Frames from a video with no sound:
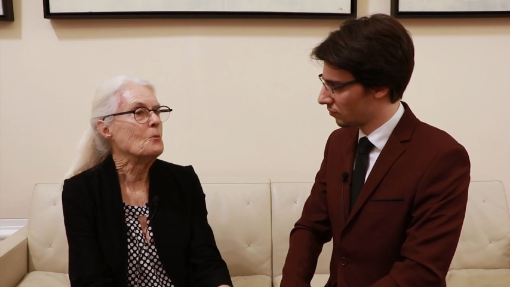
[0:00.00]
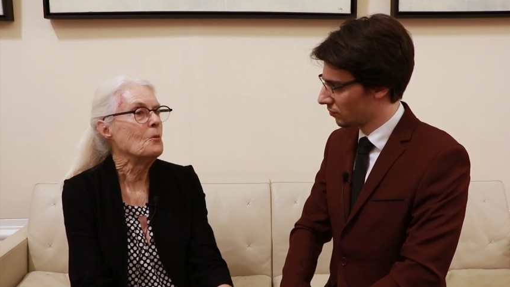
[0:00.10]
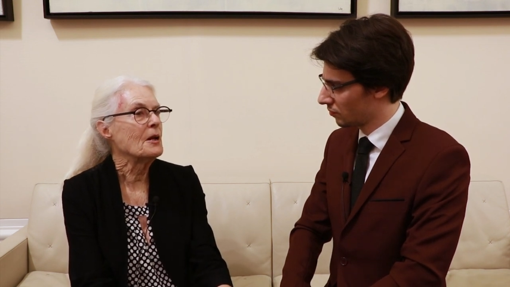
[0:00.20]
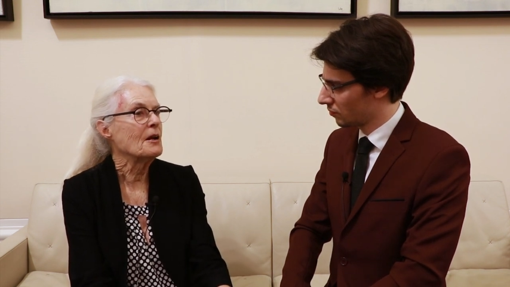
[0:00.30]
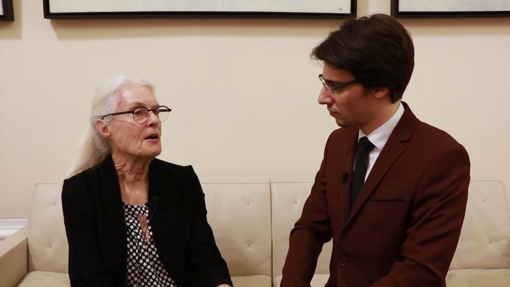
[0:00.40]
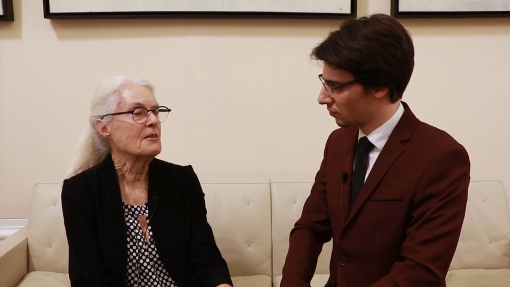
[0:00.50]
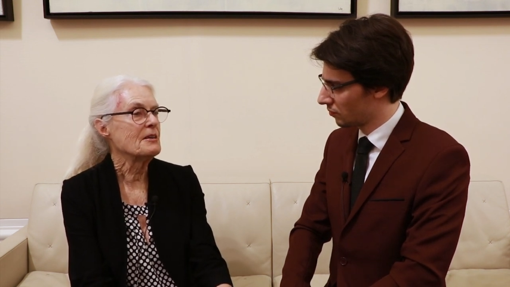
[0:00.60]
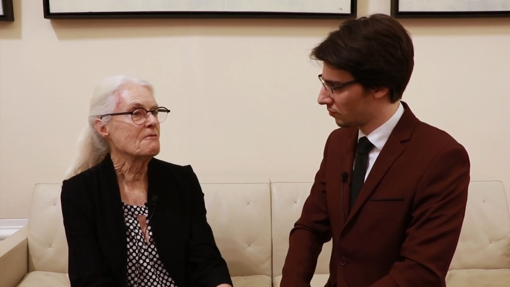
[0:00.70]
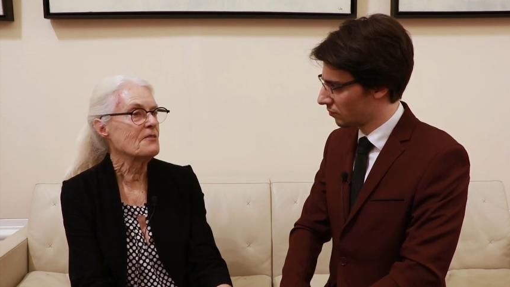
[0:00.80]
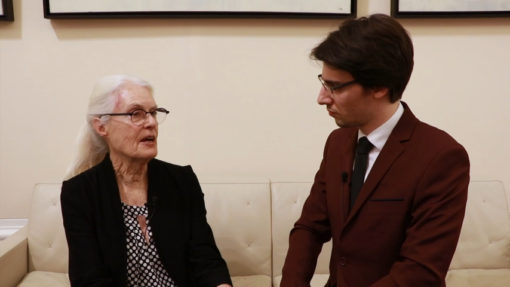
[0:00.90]
Speaker 1: what are
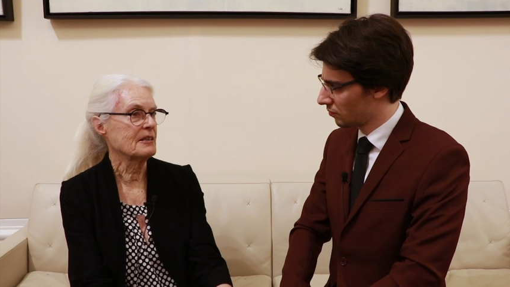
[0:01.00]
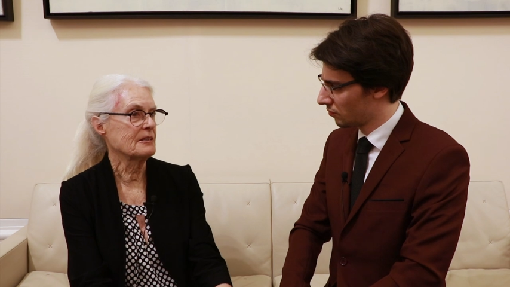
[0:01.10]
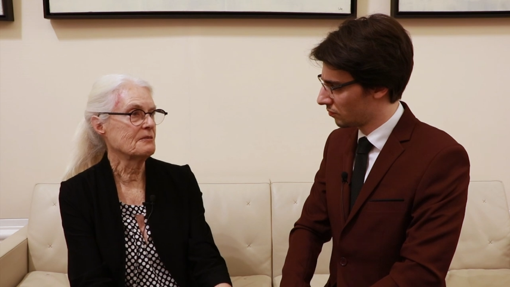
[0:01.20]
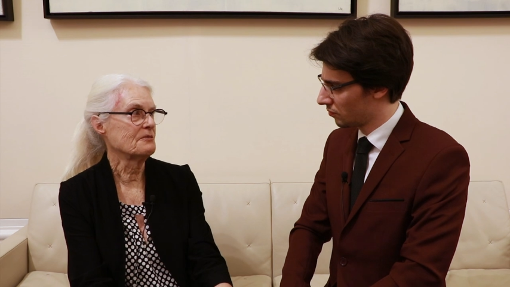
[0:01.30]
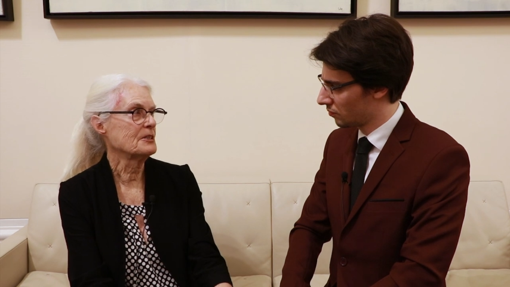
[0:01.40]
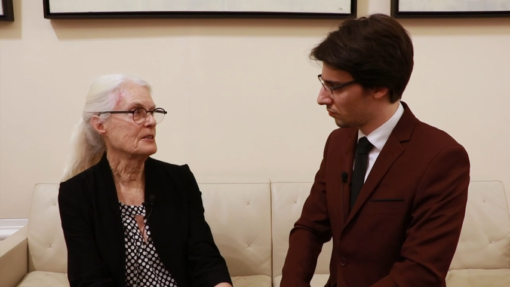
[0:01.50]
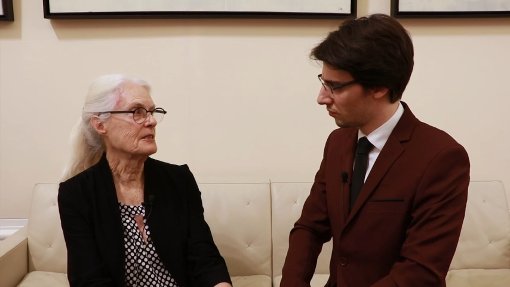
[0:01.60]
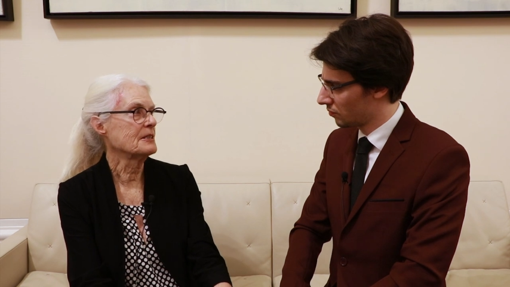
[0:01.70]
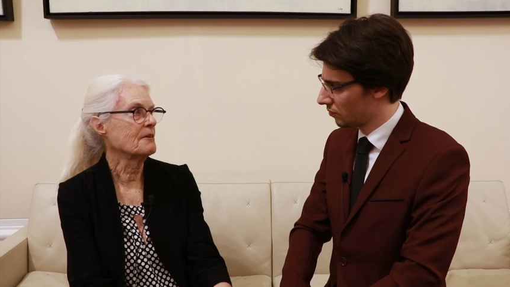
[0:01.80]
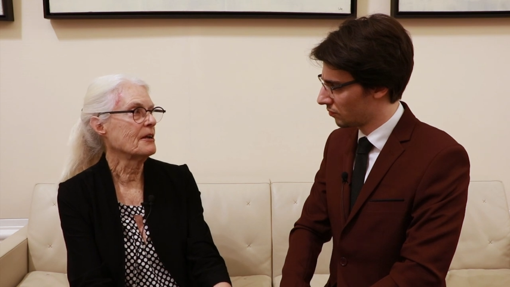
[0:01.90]
the effects of
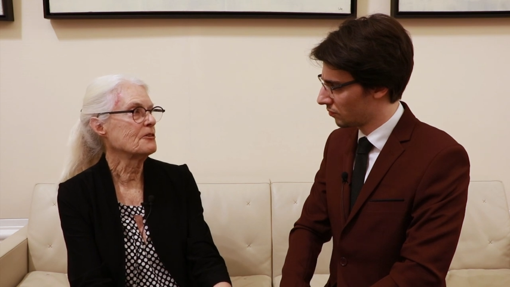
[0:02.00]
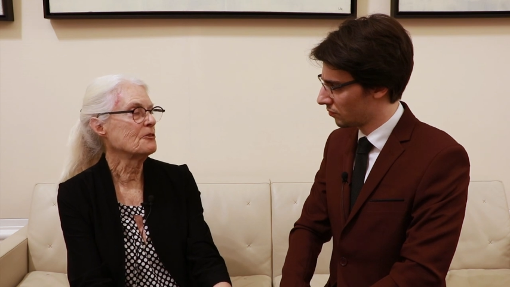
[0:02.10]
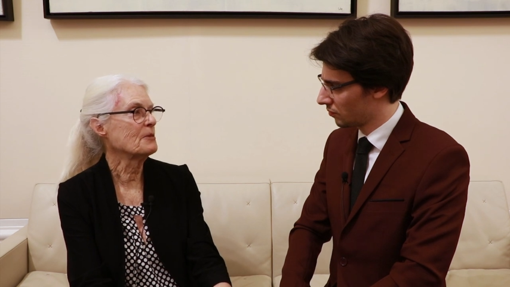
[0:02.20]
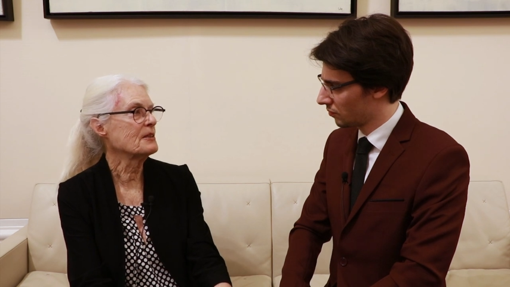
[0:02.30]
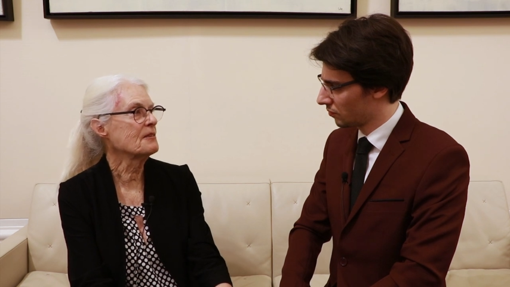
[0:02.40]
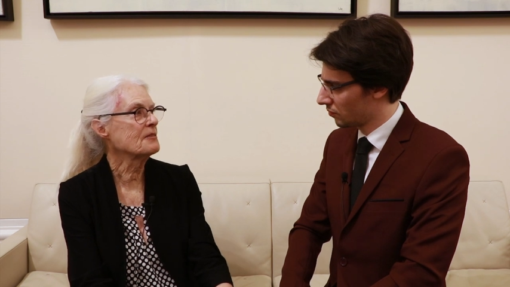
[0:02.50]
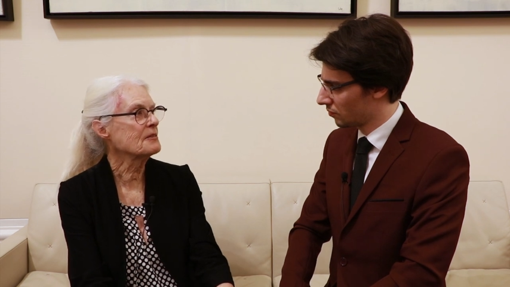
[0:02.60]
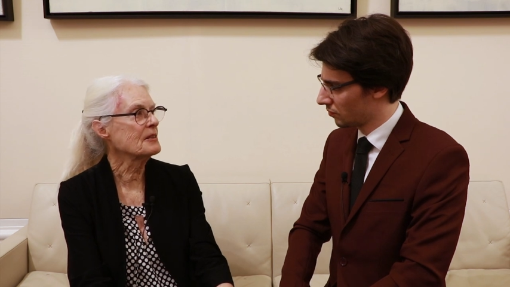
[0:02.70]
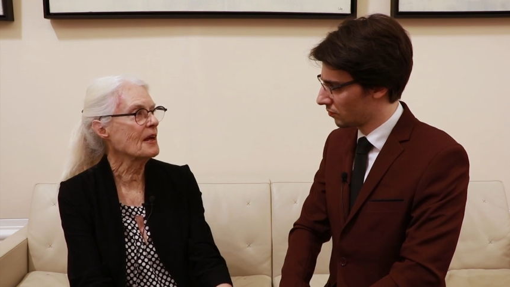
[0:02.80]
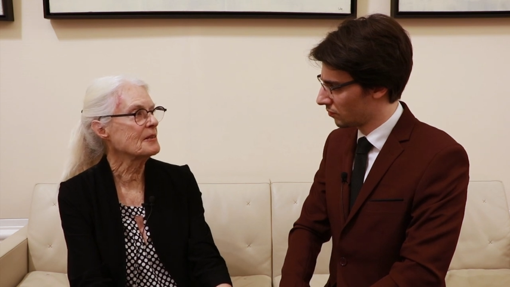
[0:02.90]
vertical integration. But this
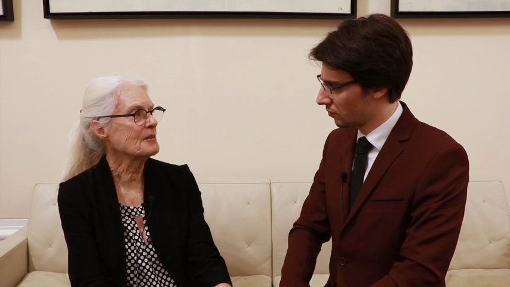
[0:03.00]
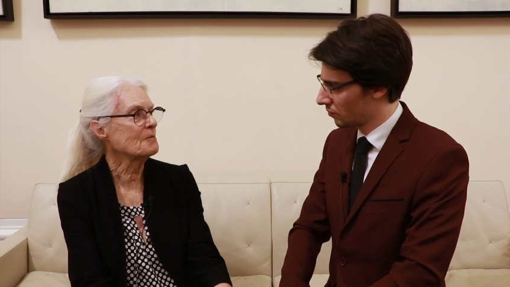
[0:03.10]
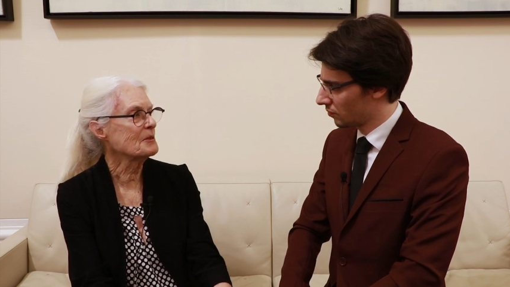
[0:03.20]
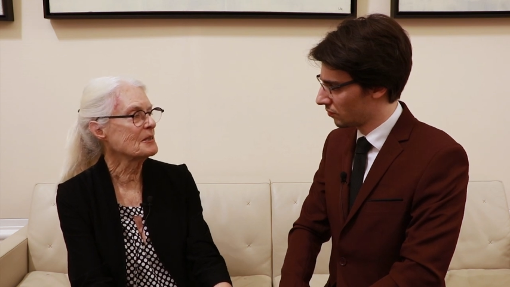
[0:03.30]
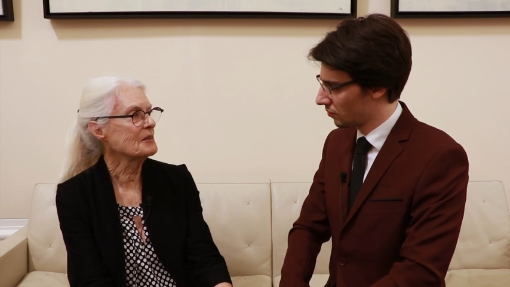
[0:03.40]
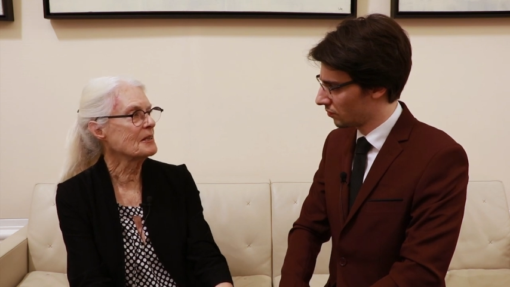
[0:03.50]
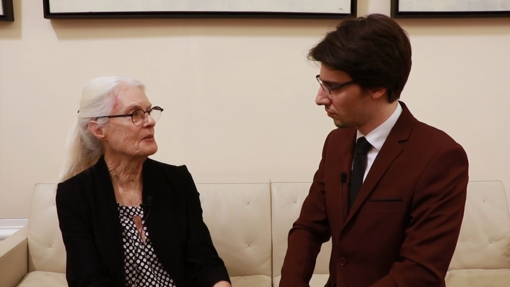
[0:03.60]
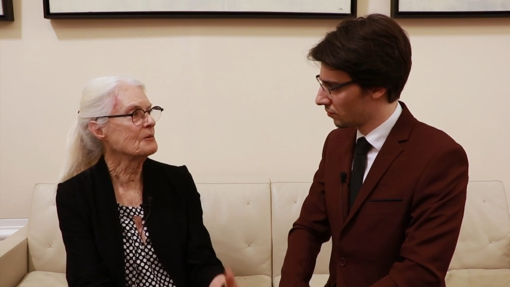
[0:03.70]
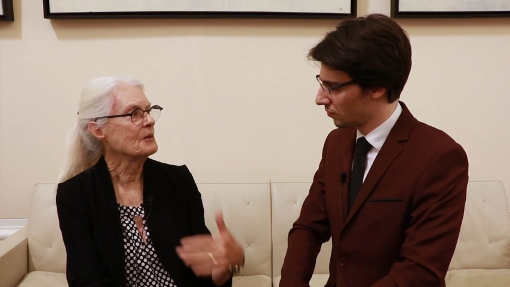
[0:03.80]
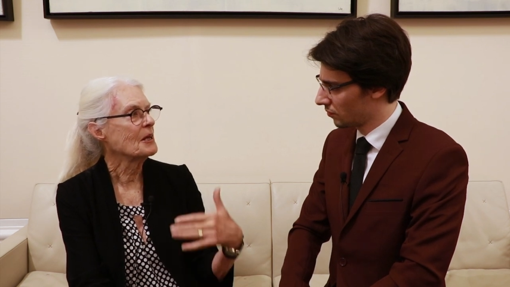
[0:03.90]
is not something that
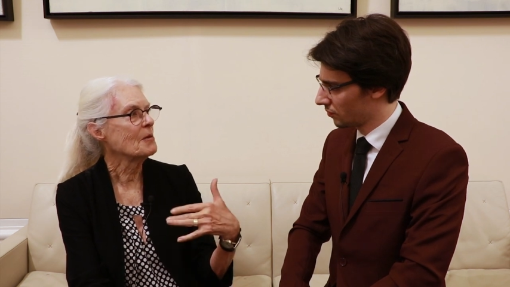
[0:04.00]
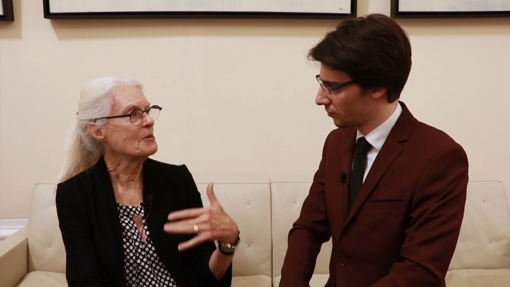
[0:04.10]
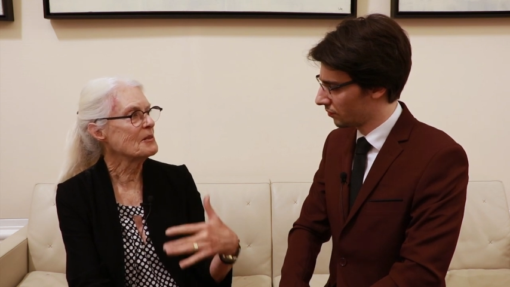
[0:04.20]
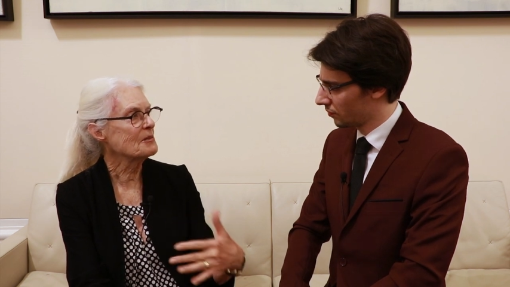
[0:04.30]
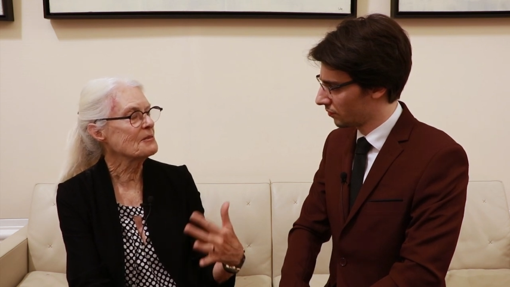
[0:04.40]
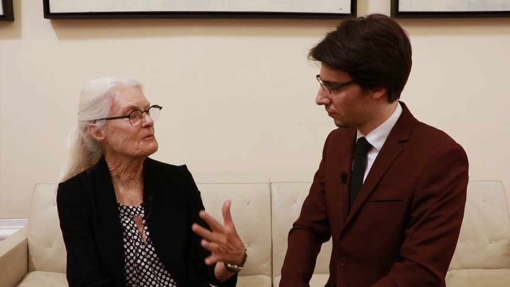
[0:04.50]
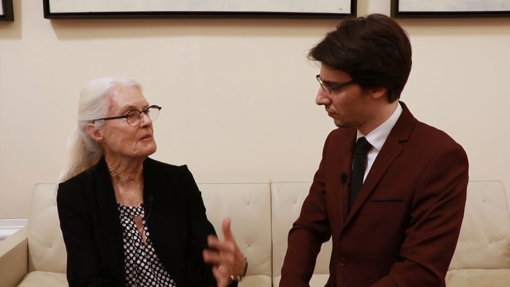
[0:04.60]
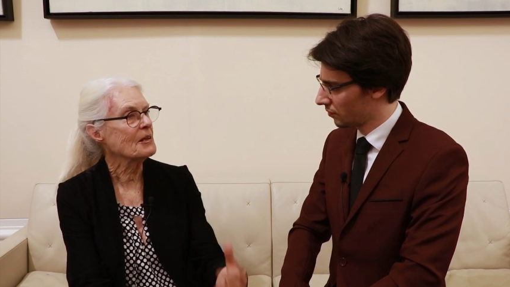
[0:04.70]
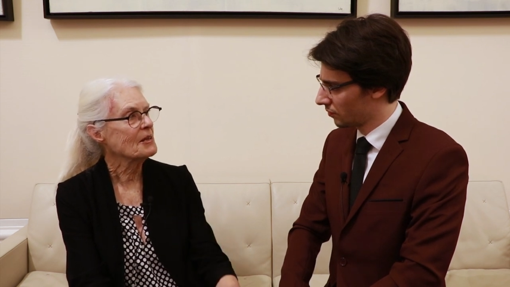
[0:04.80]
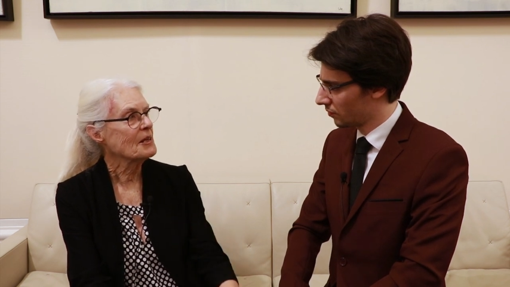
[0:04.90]
you... I mean, this is...
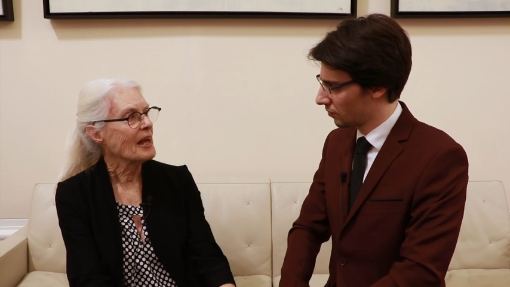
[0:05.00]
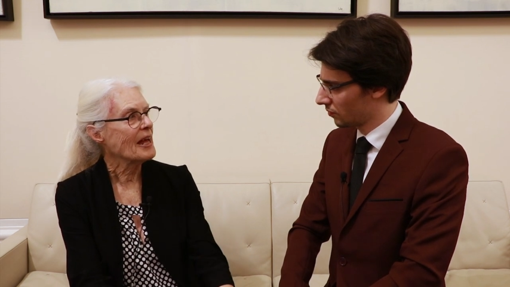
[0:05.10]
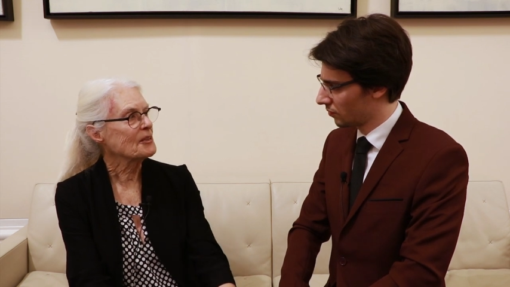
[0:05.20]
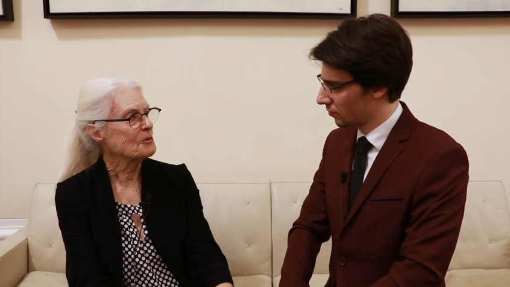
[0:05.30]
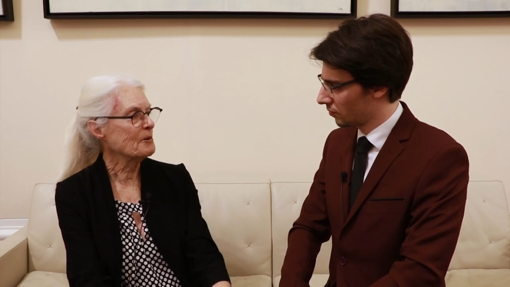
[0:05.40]
ex